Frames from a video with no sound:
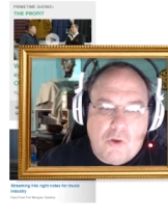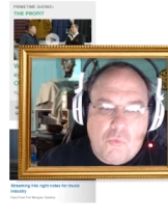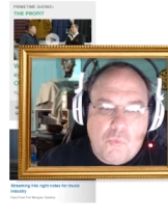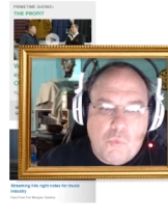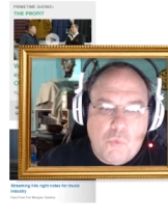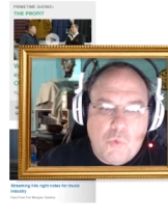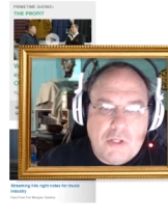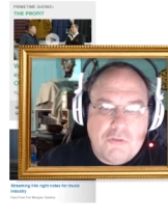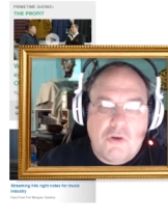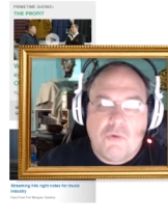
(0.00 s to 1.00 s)
we
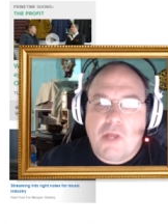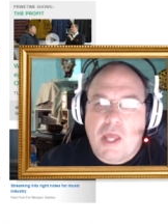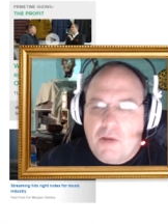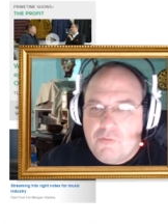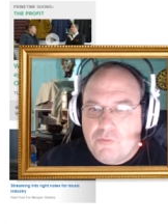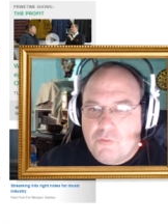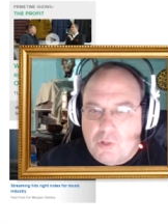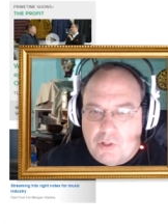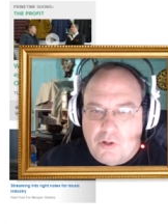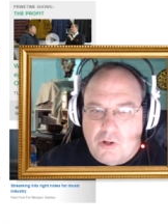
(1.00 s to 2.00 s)
don't have
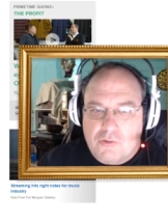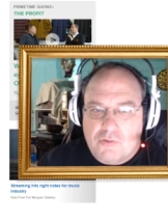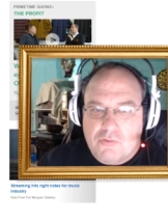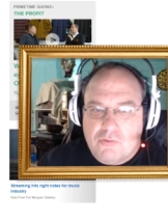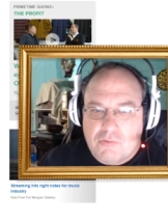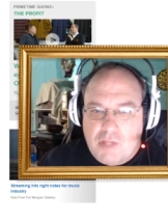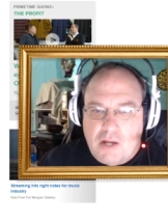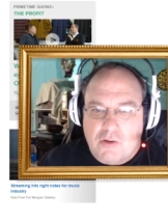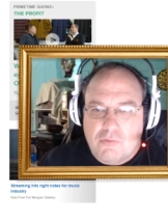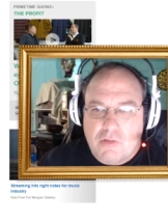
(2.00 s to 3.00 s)
credit cards
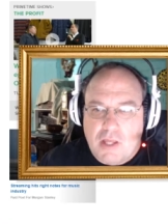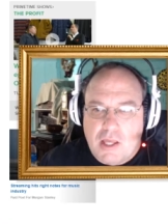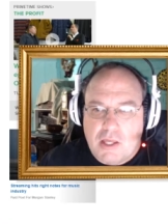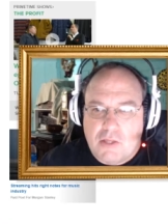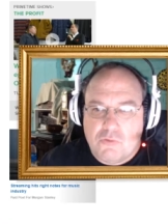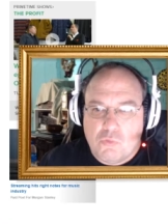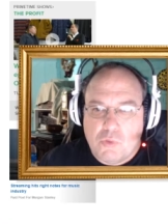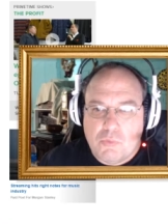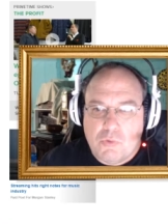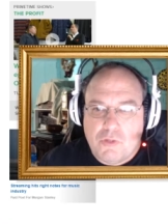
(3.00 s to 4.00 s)
now, and
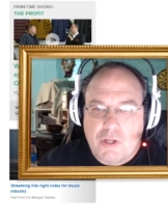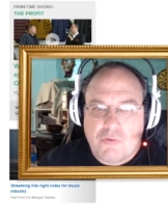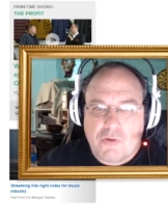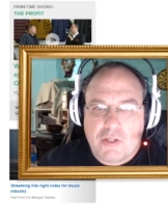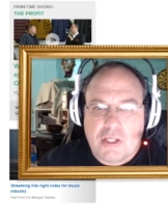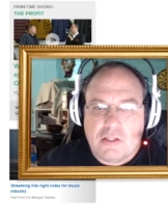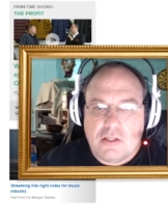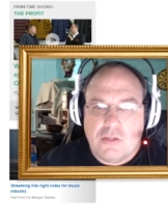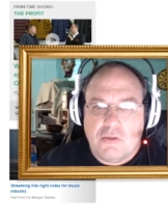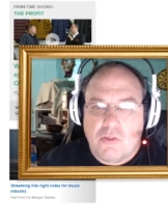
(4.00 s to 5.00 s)
we will never get
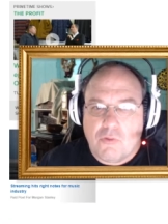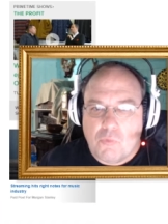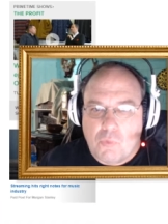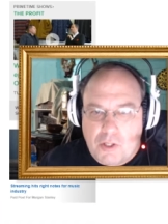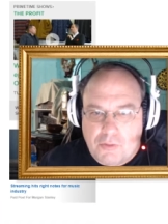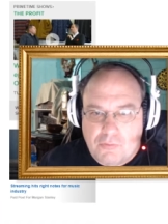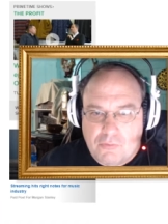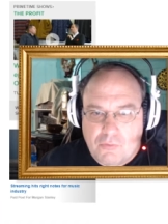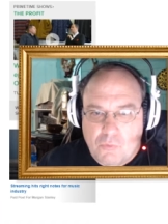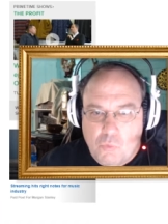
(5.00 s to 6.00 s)
another one.
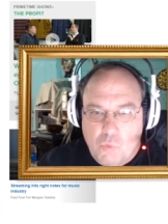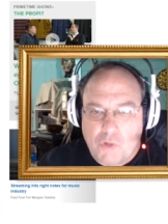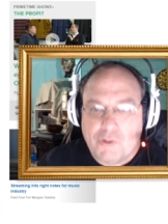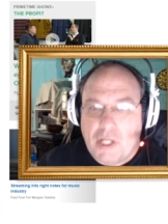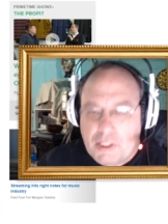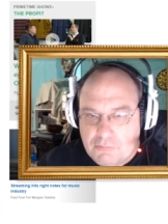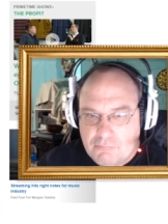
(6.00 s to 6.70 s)
We're done.